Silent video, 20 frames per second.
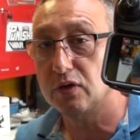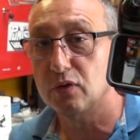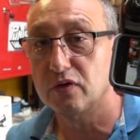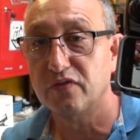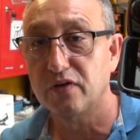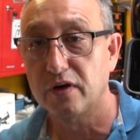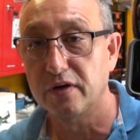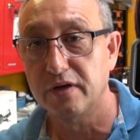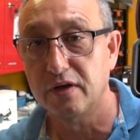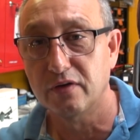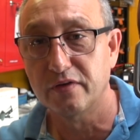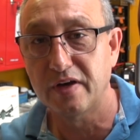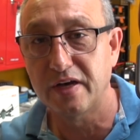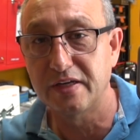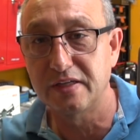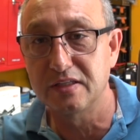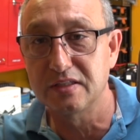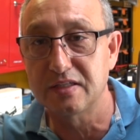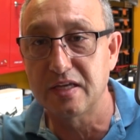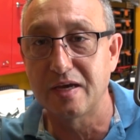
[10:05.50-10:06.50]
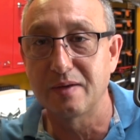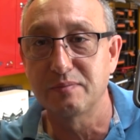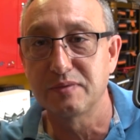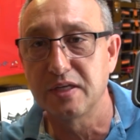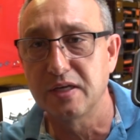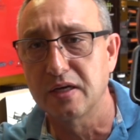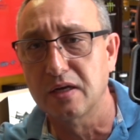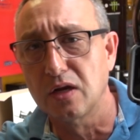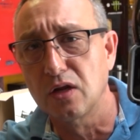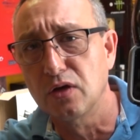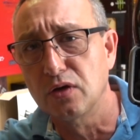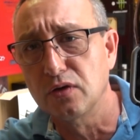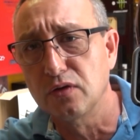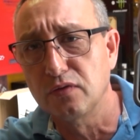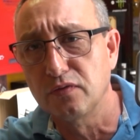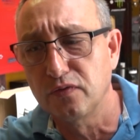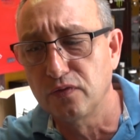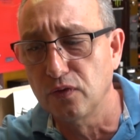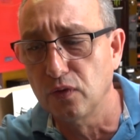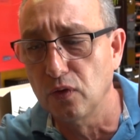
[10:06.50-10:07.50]
UFO. Now I've had this app
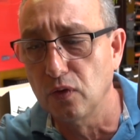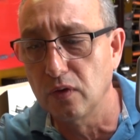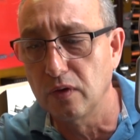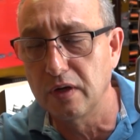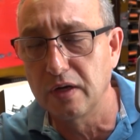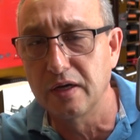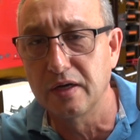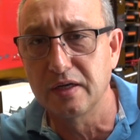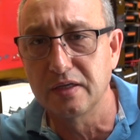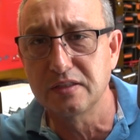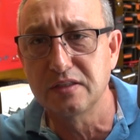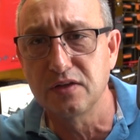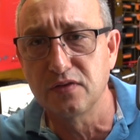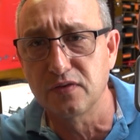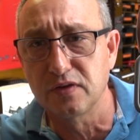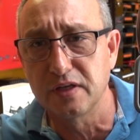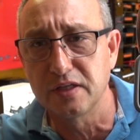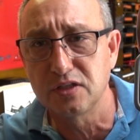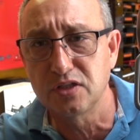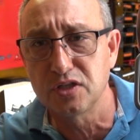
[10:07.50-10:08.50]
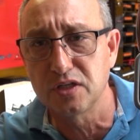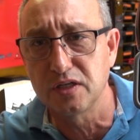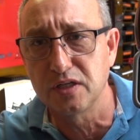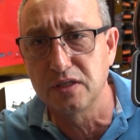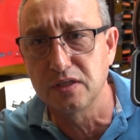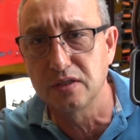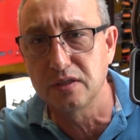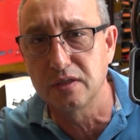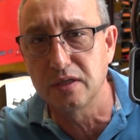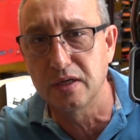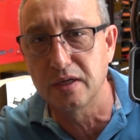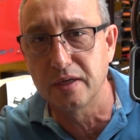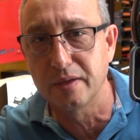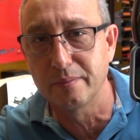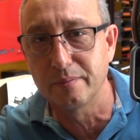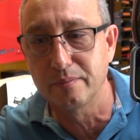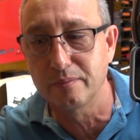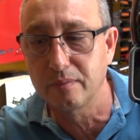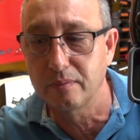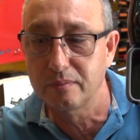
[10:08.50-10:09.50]
downloaded for a different Eachine
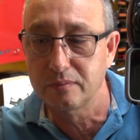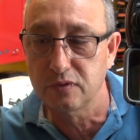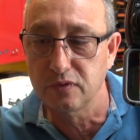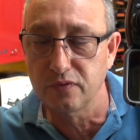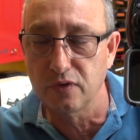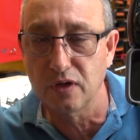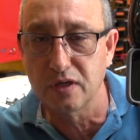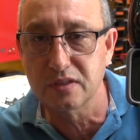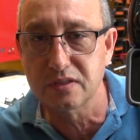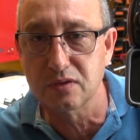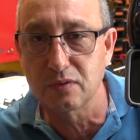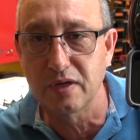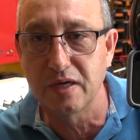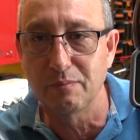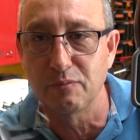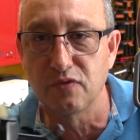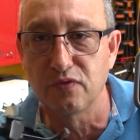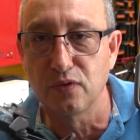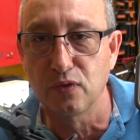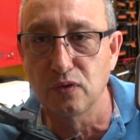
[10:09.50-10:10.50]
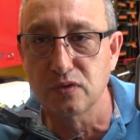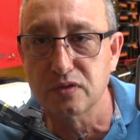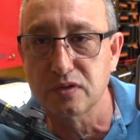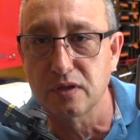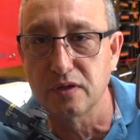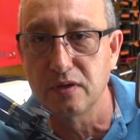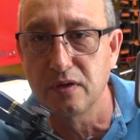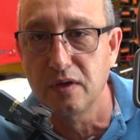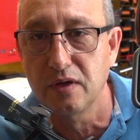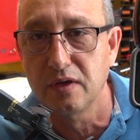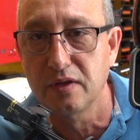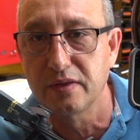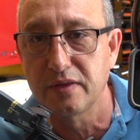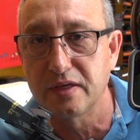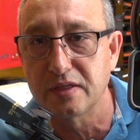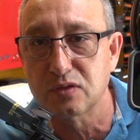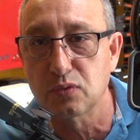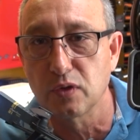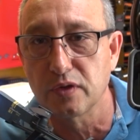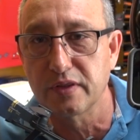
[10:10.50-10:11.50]
device that we had before, so
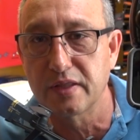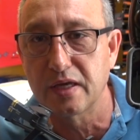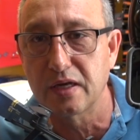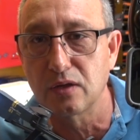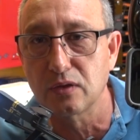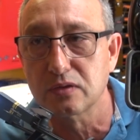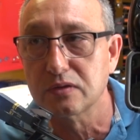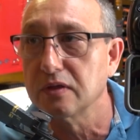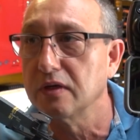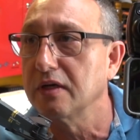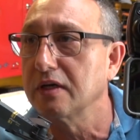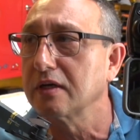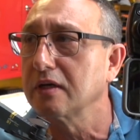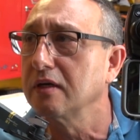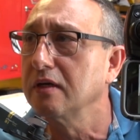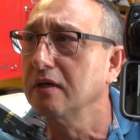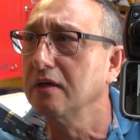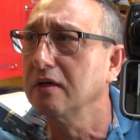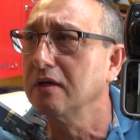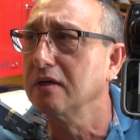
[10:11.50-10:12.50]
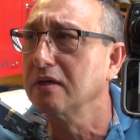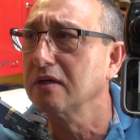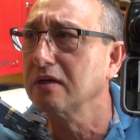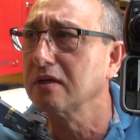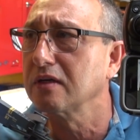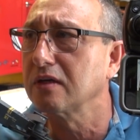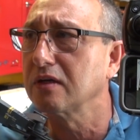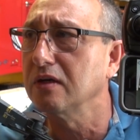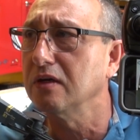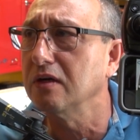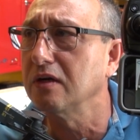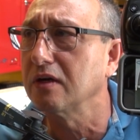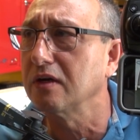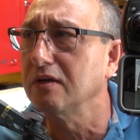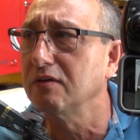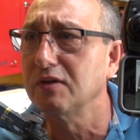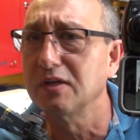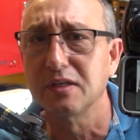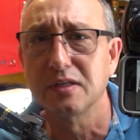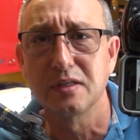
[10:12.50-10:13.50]
that's what that looks like. God, I
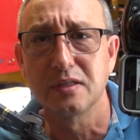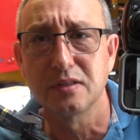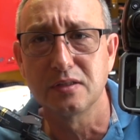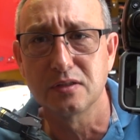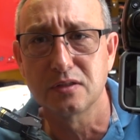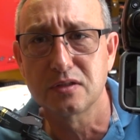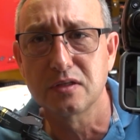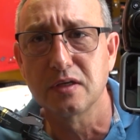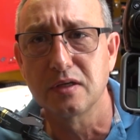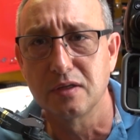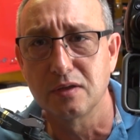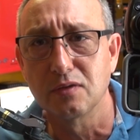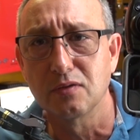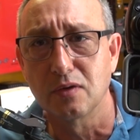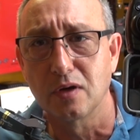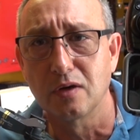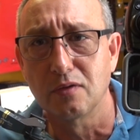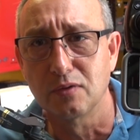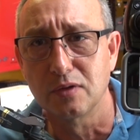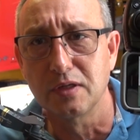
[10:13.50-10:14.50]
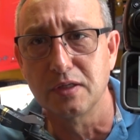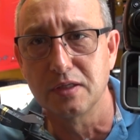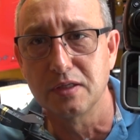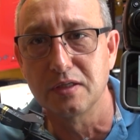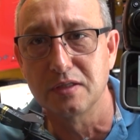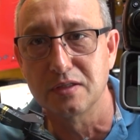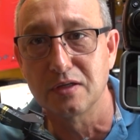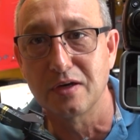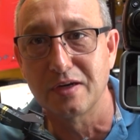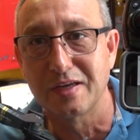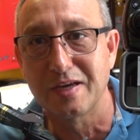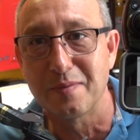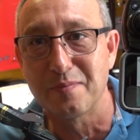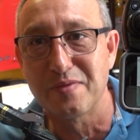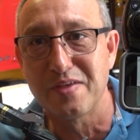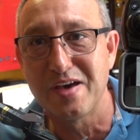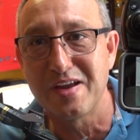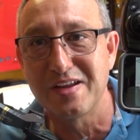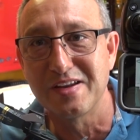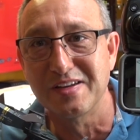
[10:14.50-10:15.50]
really need to tidy up
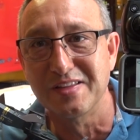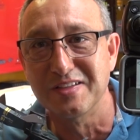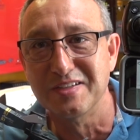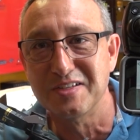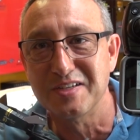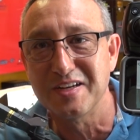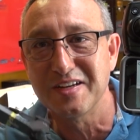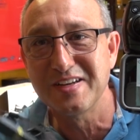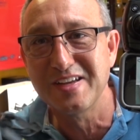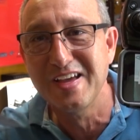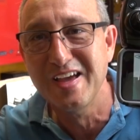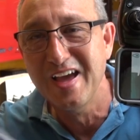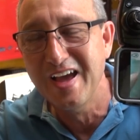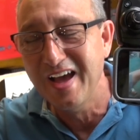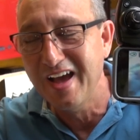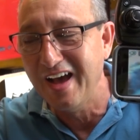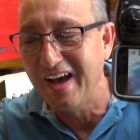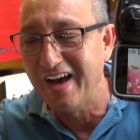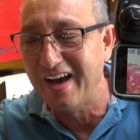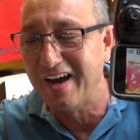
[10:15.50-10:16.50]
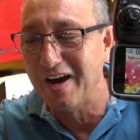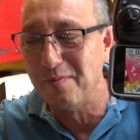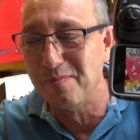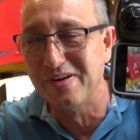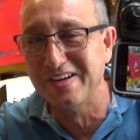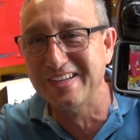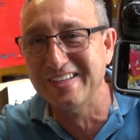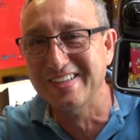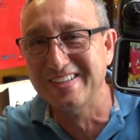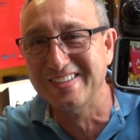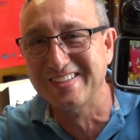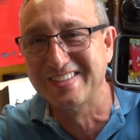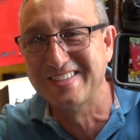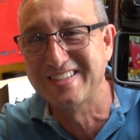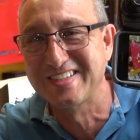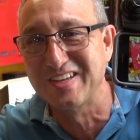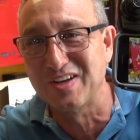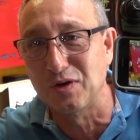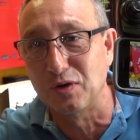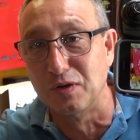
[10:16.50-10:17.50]
that end of the shed.
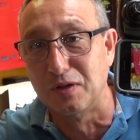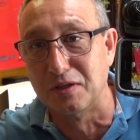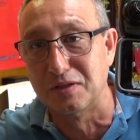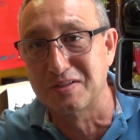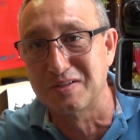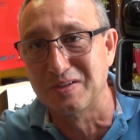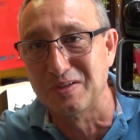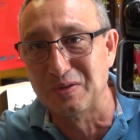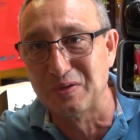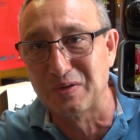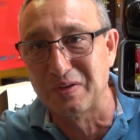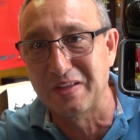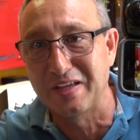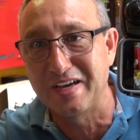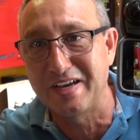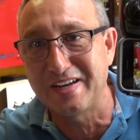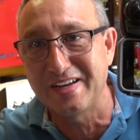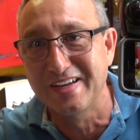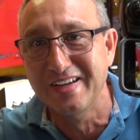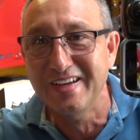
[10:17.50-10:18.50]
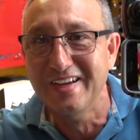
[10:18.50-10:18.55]
So let's not look at that.